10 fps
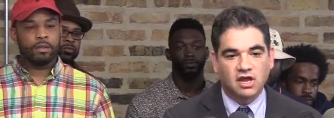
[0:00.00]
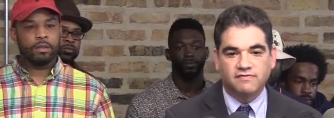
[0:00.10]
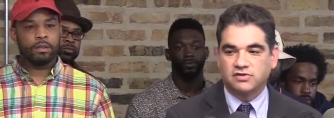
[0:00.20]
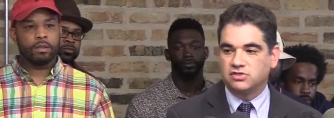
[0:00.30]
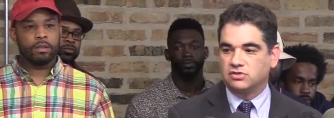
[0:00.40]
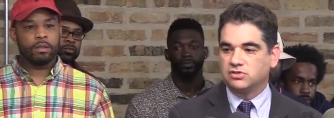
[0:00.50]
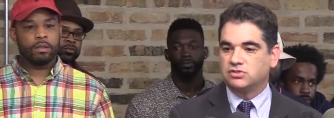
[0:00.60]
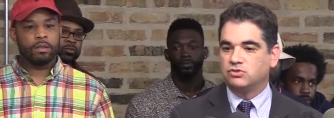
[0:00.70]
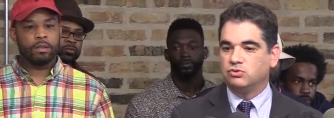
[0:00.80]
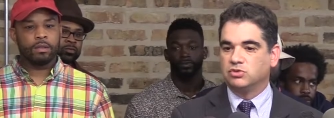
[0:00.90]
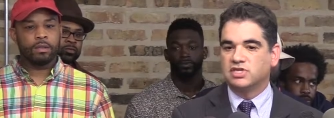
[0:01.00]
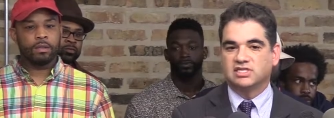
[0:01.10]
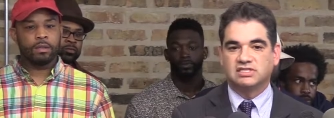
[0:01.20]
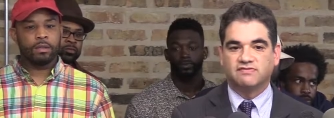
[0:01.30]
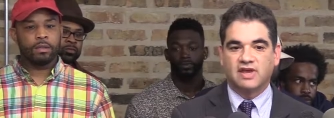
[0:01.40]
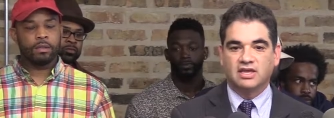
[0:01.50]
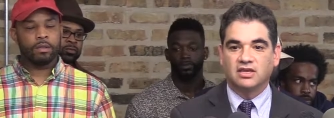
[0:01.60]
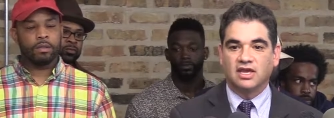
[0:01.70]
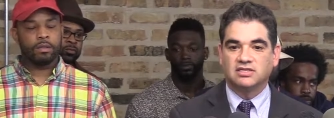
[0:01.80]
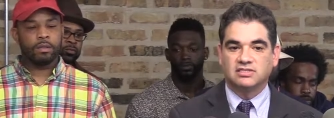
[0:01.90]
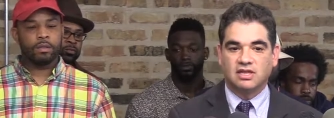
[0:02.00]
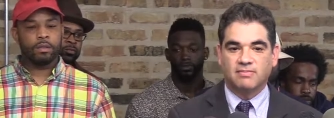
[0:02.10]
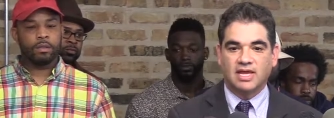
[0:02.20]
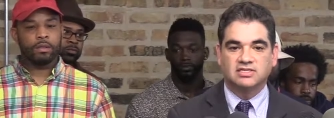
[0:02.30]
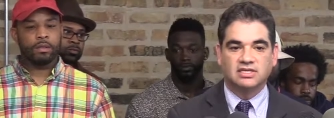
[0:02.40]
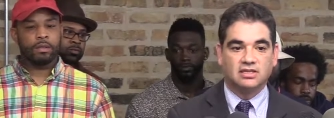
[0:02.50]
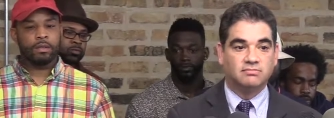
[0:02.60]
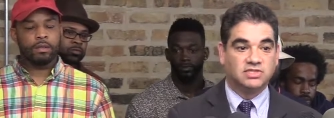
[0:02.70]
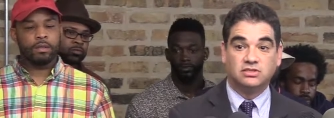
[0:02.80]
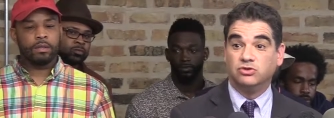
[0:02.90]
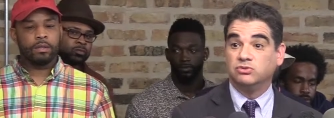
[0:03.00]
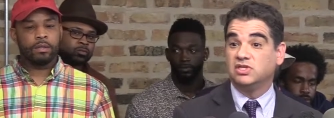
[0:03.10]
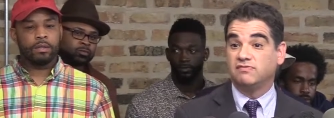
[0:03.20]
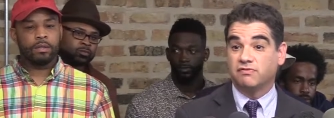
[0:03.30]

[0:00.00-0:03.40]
Speaker 1: officers who were testifying against them, asking them, you did